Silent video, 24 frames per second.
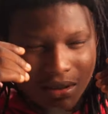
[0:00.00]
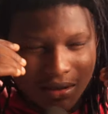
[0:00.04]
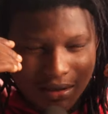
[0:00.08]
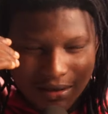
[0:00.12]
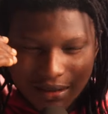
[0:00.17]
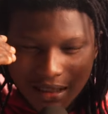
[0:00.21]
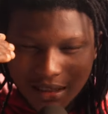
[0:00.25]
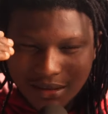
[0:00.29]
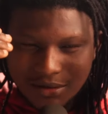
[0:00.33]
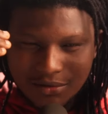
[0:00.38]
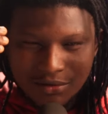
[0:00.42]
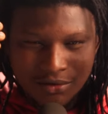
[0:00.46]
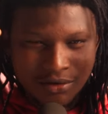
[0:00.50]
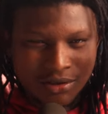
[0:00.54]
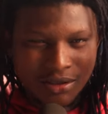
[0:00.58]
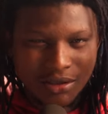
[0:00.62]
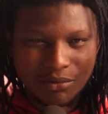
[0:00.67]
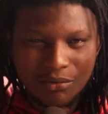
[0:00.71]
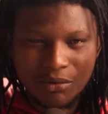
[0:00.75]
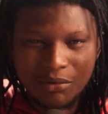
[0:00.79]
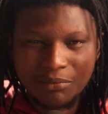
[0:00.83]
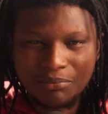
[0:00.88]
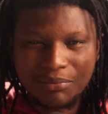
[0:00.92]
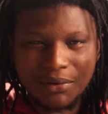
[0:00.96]
you start to
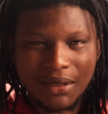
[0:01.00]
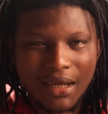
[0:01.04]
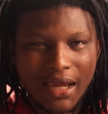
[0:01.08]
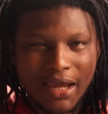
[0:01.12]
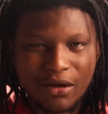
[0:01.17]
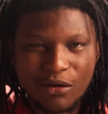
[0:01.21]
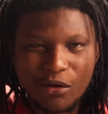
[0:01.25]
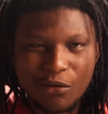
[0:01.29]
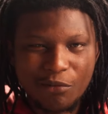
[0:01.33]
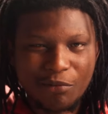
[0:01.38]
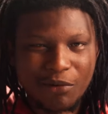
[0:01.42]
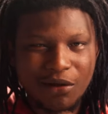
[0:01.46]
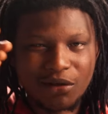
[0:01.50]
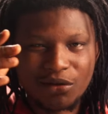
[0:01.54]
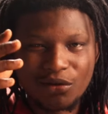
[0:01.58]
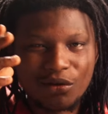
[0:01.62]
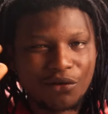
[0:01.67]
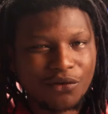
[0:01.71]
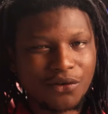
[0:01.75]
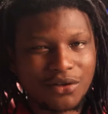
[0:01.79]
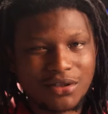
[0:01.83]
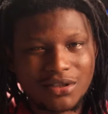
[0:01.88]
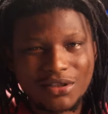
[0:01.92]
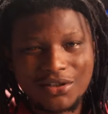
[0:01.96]
deal with bigger equipment,
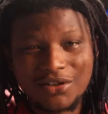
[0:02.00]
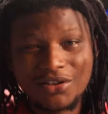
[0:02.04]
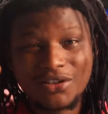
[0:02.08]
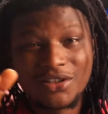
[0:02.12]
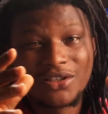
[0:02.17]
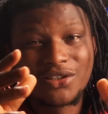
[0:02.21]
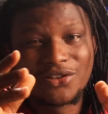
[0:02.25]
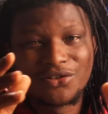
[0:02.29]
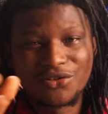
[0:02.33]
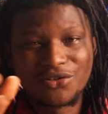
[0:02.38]
obviously you need